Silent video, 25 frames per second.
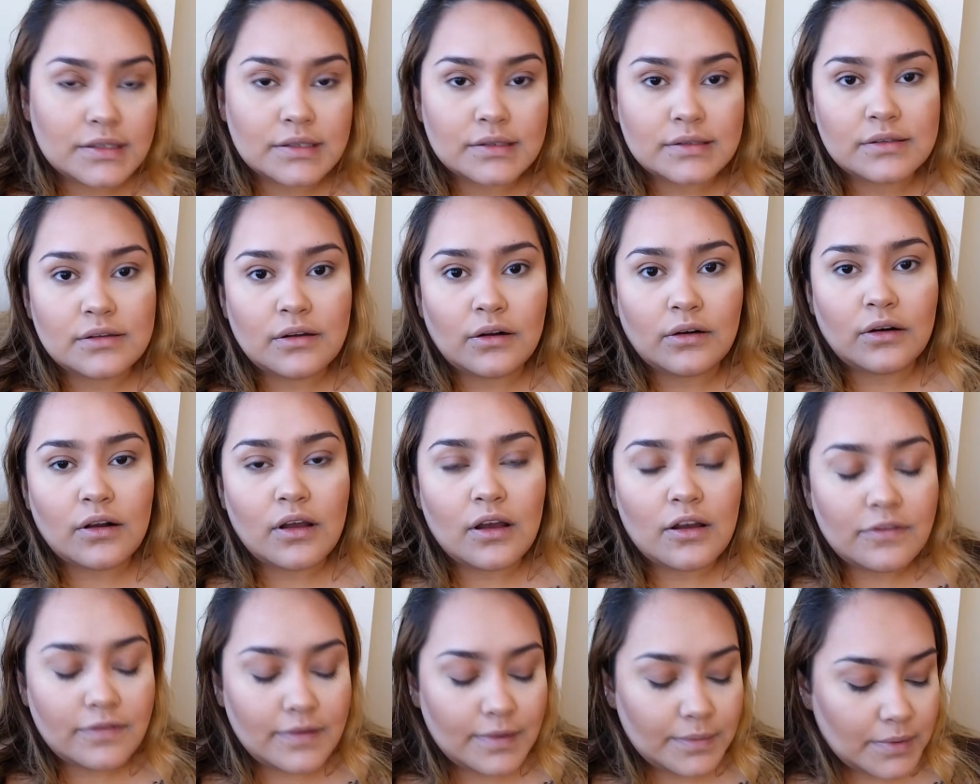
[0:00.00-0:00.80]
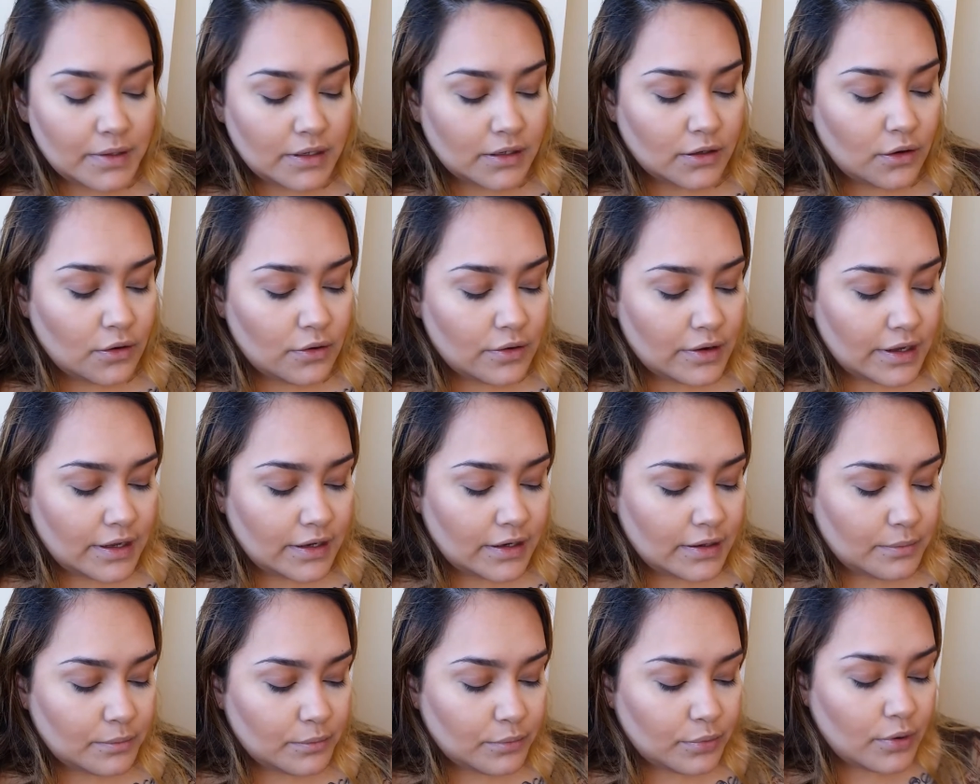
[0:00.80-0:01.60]
To start off, I'm going to go
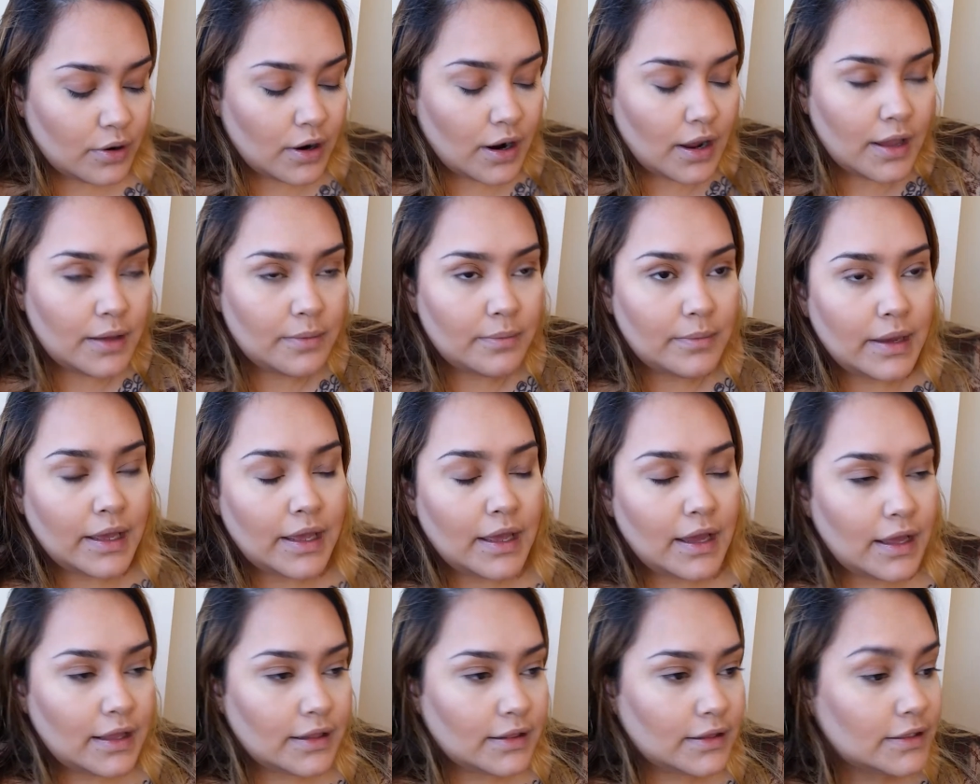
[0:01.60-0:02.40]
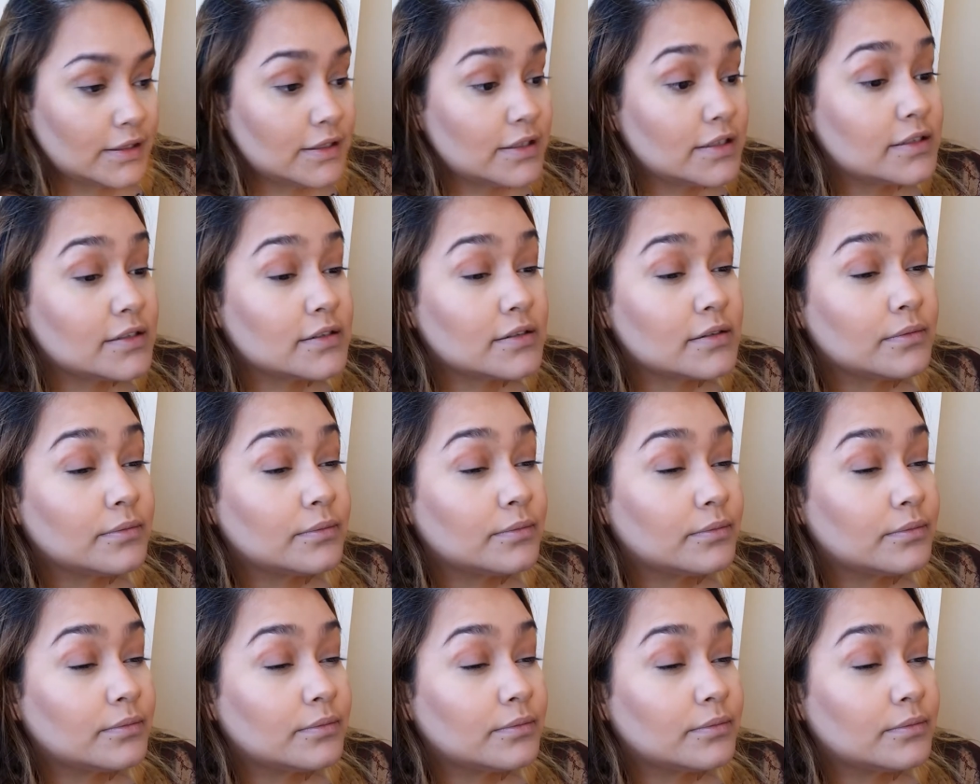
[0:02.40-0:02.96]
ahead and prime my eyelids